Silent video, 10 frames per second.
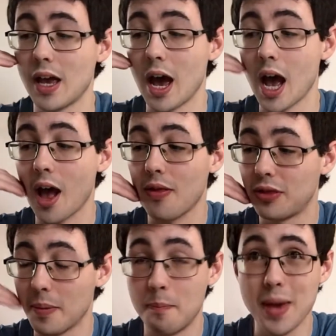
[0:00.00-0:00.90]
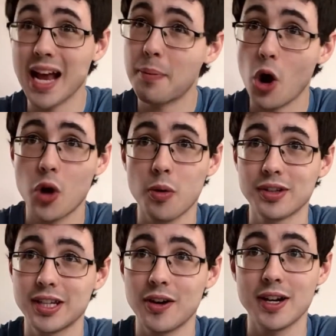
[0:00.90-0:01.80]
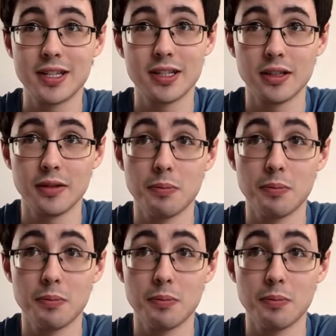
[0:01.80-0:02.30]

The big Pokemon series,